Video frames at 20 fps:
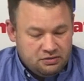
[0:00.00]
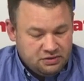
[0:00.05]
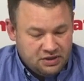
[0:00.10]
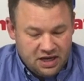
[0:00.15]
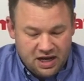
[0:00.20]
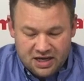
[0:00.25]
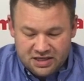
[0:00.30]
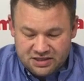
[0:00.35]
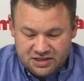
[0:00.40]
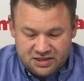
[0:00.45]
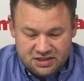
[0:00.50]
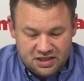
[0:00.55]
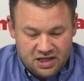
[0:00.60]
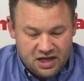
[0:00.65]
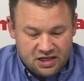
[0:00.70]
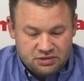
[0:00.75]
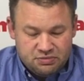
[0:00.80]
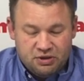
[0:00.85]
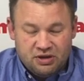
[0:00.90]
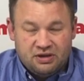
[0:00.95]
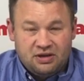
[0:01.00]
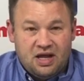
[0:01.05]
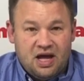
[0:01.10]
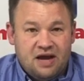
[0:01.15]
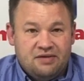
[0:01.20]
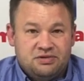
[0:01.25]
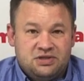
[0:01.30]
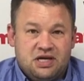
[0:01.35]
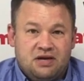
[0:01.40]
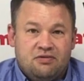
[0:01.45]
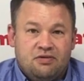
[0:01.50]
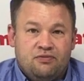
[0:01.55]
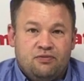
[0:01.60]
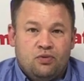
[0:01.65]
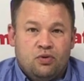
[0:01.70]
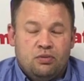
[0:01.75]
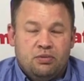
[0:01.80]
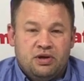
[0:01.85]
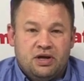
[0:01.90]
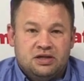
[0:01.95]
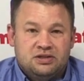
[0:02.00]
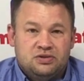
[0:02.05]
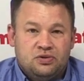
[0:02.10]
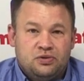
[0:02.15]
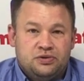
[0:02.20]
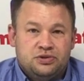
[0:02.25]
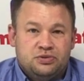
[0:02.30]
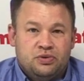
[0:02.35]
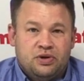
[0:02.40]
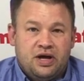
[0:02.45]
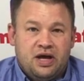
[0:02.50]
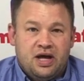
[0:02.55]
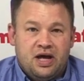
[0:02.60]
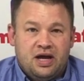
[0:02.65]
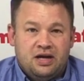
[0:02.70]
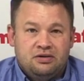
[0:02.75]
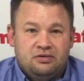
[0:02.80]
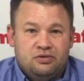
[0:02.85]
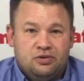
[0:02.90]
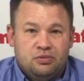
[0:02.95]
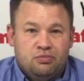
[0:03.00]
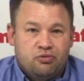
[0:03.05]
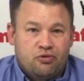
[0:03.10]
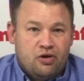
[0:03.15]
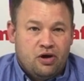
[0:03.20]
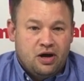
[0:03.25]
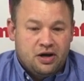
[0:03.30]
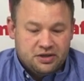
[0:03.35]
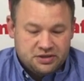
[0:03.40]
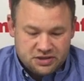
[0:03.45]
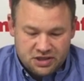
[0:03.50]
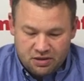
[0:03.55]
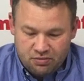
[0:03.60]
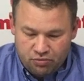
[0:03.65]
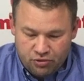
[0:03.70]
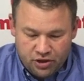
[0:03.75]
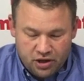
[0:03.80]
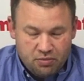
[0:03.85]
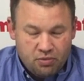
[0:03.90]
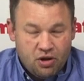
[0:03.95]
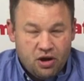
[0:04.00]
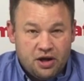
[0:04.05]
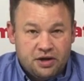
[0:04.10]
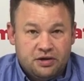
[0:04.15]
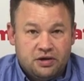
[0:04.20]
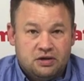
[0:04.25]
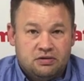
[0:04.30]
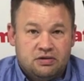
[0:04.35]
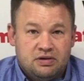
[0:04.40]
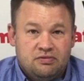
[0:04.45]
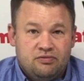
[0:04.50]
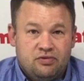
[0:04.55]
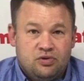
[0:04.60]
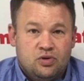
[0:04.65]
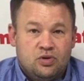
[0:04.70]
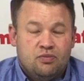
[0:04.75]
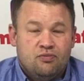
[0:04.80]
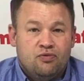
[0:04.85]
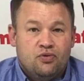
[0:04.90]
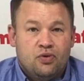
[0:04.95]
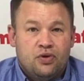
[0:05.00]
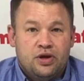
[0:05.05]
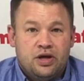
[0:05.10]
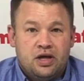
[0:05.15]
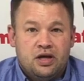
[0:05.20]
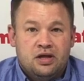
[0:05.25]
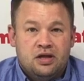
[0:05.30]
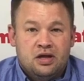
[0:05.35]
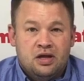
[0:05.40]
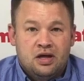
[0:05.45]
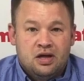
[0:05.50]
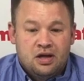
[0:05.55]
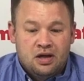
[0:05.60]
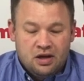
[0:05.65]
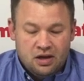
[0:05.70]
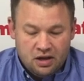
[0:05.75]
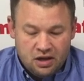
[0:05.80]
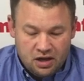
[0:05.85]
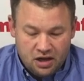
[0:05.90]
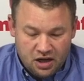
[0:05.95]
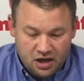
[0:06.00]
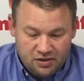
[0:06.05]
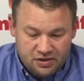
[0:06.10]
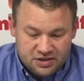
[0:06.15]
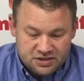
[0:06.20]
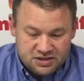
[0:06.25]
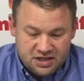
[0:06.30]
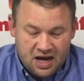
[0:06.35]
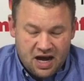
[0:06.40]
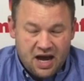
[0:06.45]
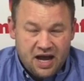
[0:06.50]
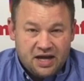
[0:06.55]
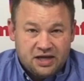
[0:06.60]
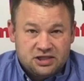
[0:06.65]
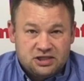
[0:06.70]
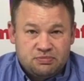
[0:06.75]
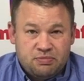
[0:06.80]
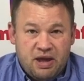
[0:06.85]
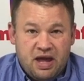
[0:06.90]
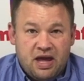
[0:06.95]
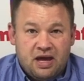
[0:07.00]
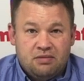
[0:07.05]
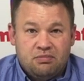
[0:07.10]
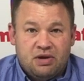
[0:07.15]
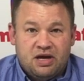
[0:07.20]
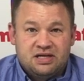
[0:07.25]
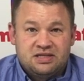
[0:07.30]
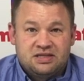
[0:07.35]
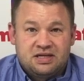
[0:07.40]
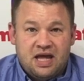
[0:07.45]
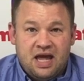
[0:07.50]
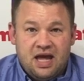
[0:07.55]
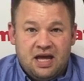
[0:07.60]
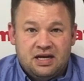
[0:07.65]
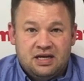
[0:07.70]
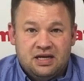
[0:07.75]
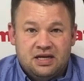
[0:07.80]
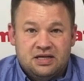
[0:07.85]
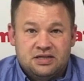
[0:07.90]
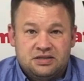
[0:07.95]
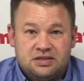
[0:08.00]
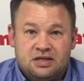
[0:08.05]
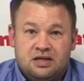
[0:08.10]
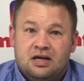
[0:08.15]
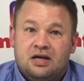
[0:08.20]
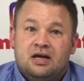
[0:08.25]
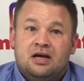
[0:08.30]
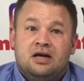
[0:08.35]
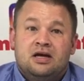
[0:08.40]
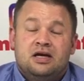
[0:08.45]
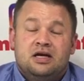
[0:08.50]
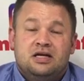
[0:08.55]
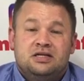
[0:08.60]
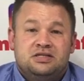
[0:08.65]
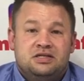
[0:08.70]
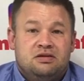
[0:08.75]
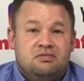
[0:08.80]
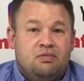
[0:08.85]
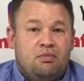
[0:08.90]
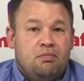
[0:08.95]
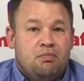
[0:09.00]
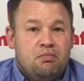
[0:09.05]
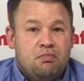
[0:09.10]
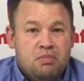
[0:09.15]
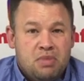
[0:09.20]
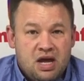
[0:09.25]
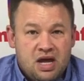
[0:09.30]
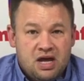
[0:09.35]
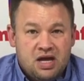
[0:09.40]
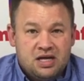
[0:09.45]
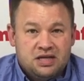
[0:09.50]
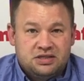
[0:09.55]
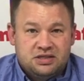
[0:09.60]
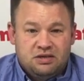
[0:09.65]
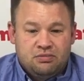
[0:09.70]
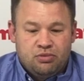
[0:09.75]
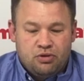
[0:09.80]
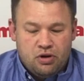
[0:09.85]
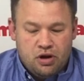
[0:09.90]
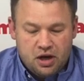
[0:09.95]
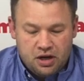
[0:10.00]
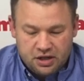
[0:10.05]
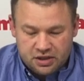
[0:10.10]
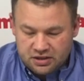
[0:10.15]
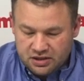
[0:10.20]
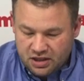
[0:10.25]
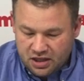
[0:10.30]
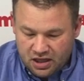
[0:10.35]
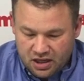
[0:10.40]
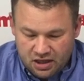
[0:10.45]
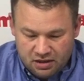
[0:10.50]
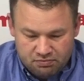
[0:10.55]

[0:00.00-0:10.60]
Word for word: Guys, this thing's been a lifesaver for me. I told you when I had good products, I'd bring them on here and review them for you. This iXpand by ScanDisk is an amazing product.